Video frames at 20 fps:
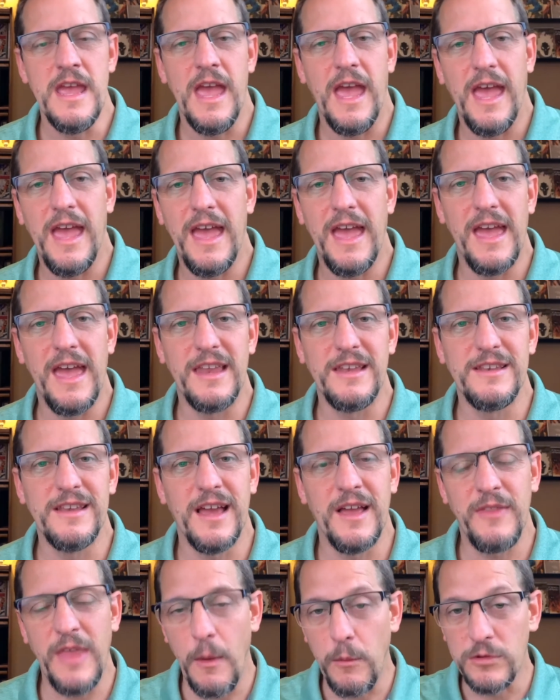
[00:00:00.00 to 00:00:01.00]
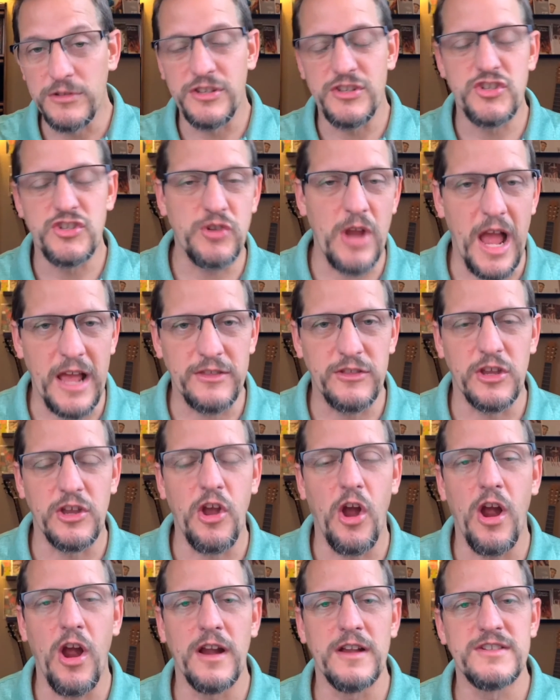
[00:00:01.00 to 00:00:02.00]
and that will distract the
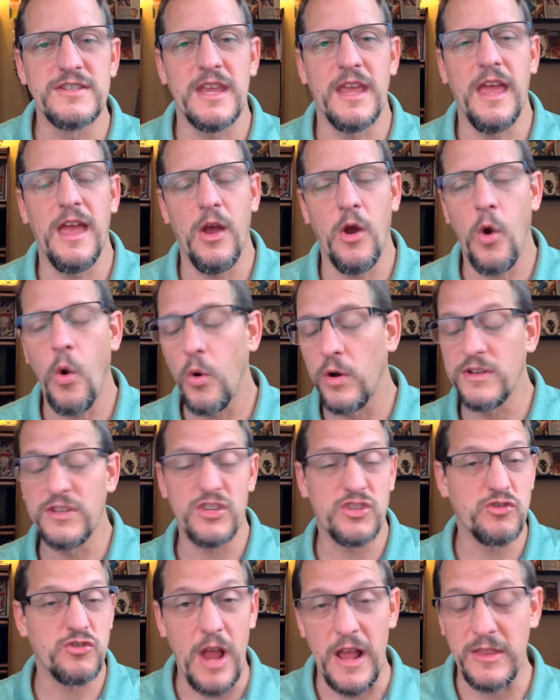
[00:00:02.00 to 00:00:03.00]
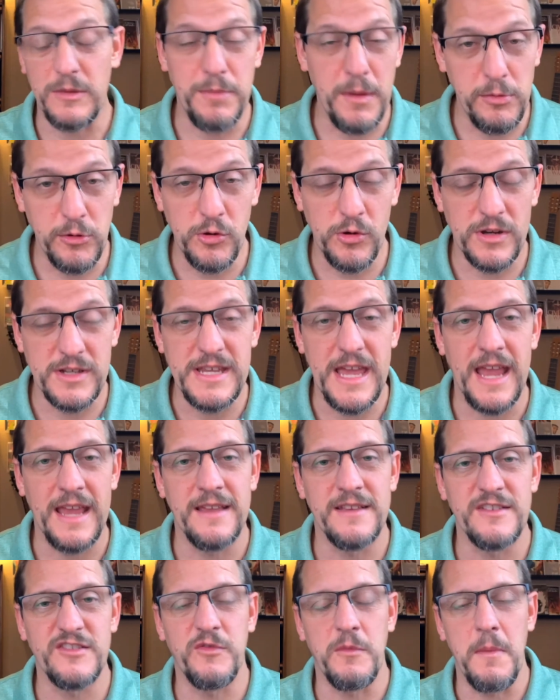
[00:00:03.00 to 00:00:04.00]
guards or distract the people who are attacking
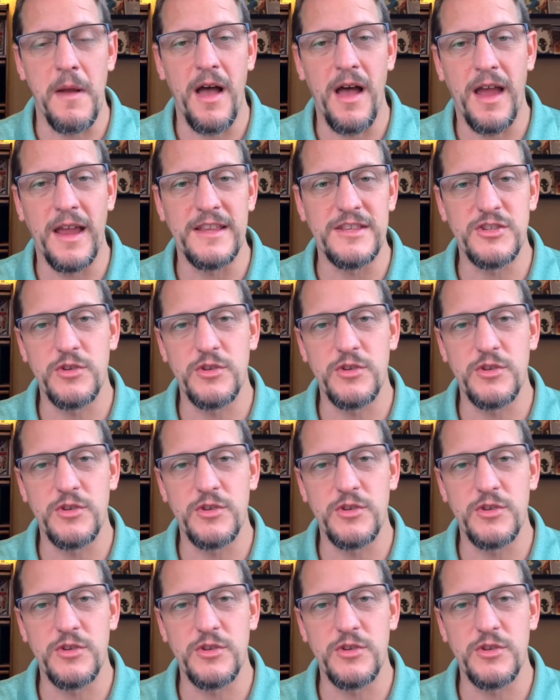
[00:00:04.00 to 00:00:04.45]
us from behind,